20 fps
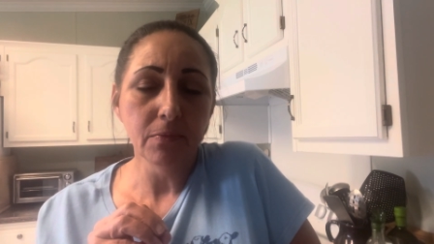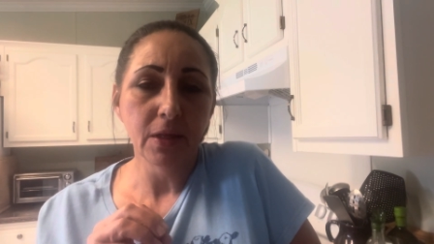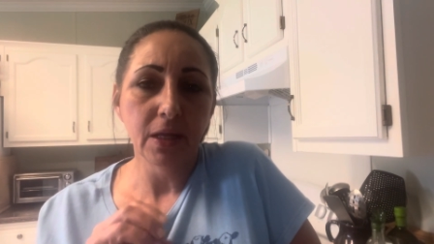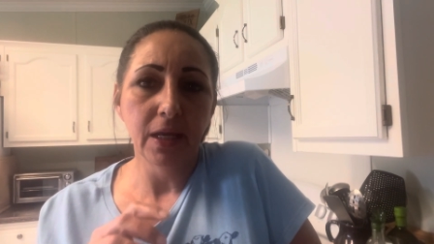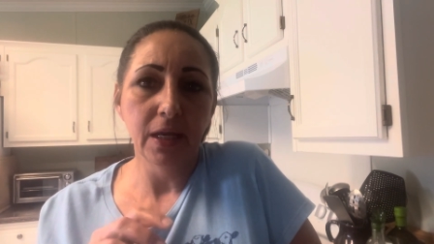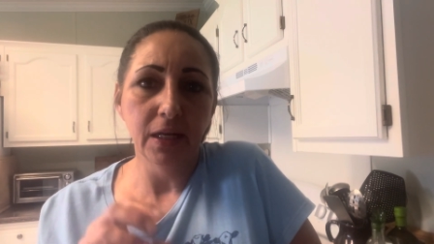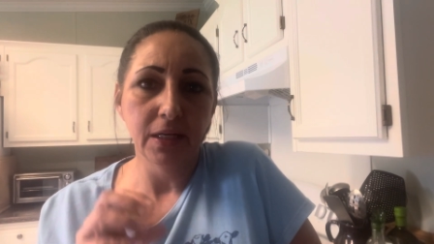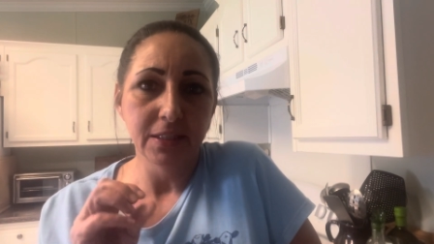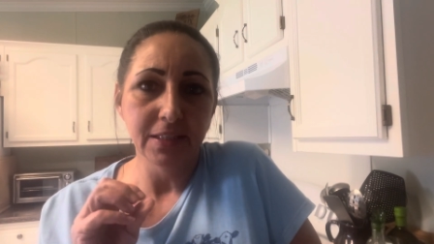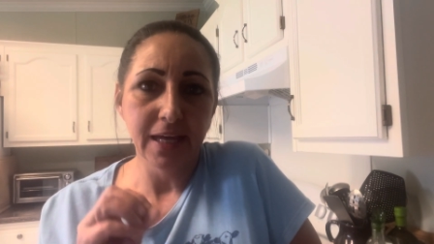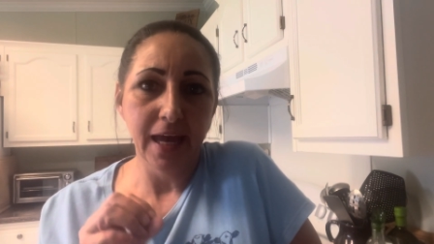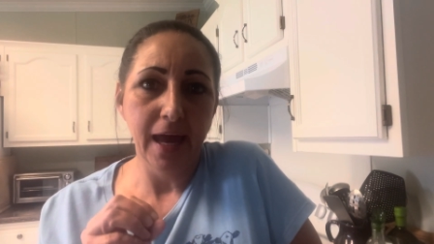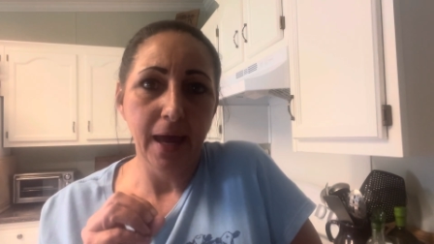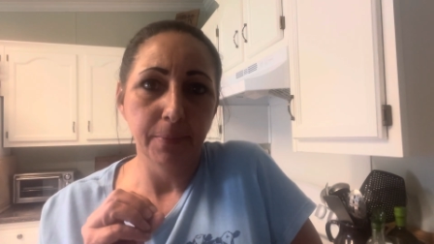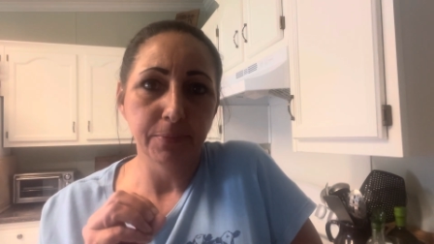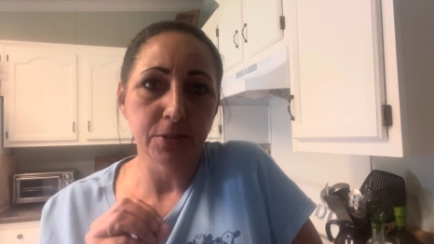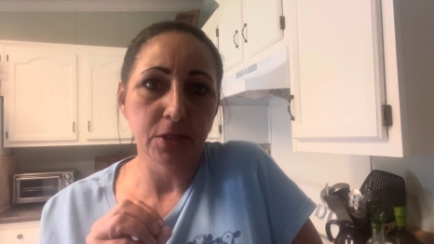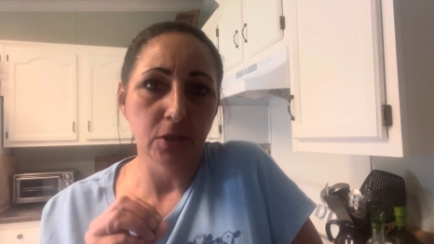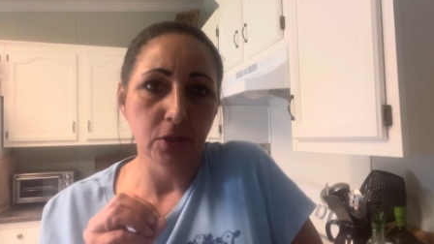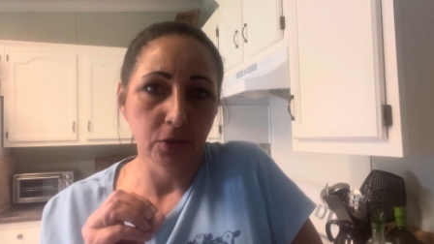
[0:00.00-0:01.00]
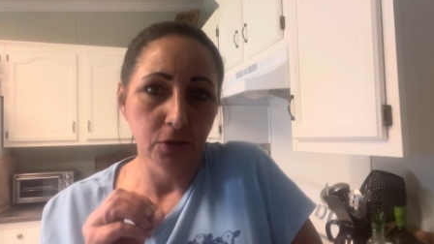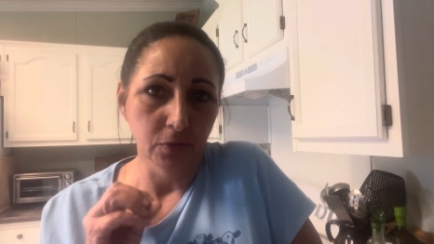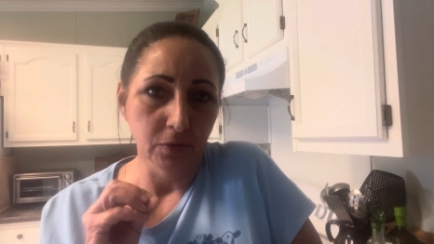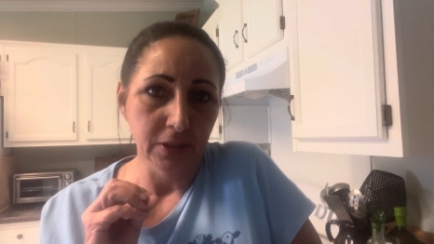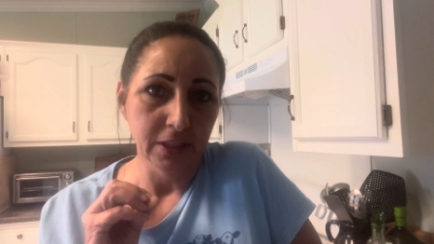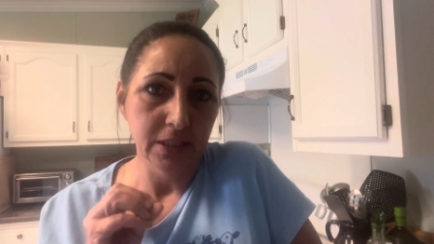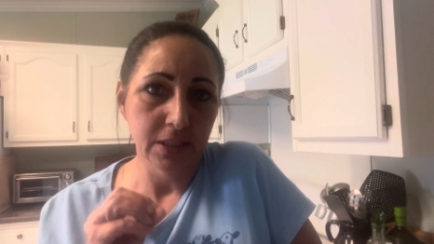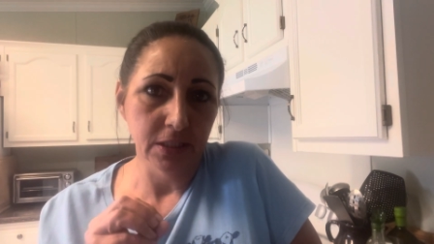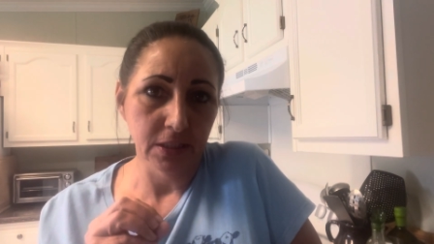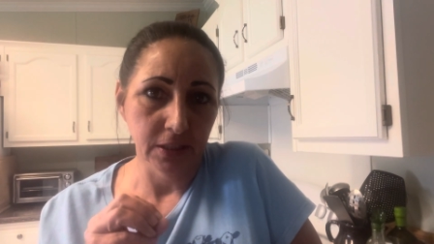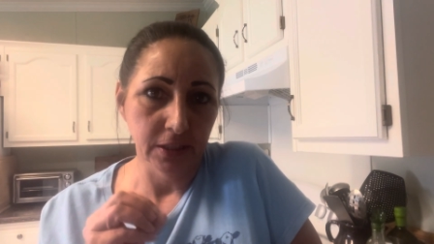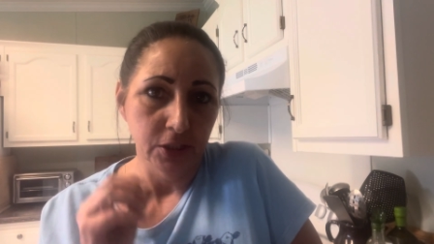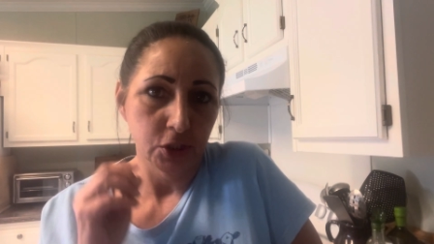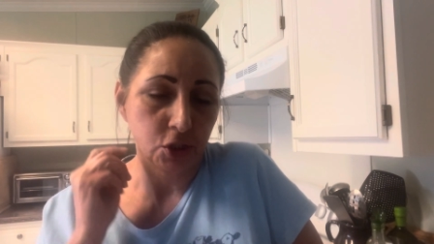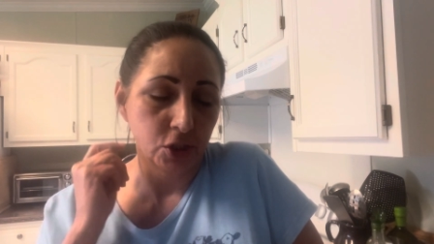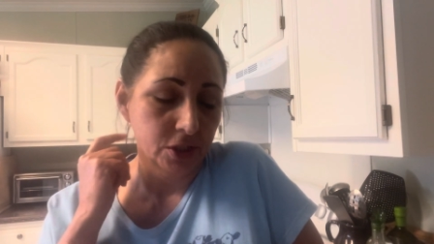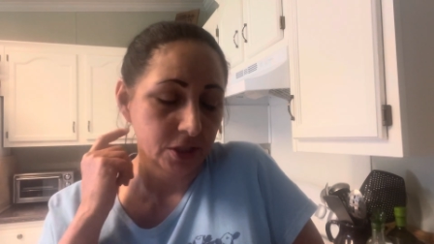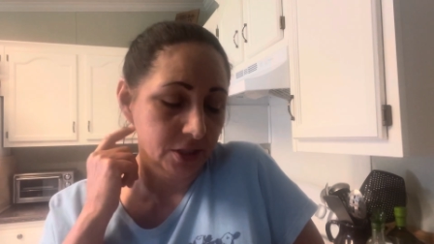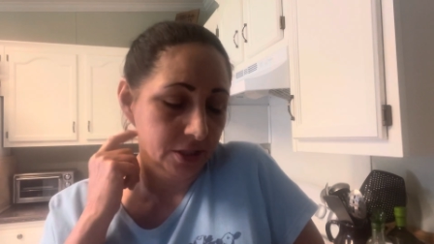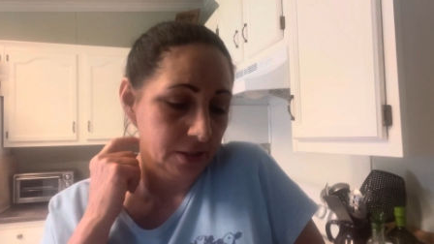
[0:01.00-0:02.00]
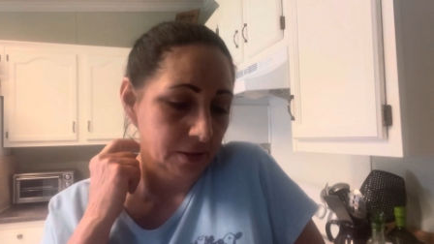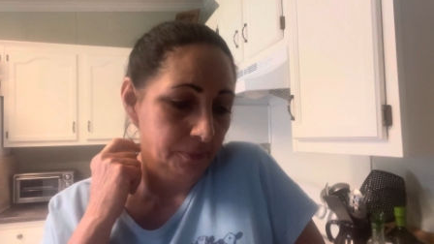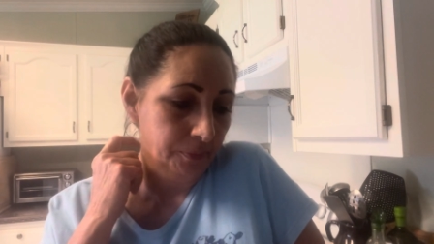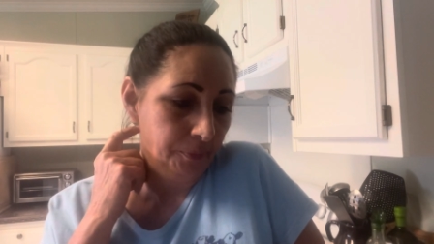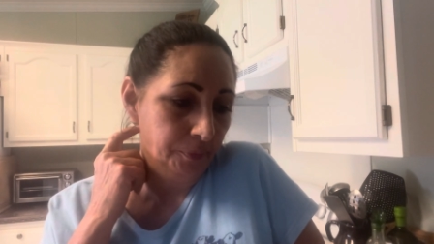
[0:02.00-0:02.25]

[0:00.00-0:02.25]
It is absolutely delicious.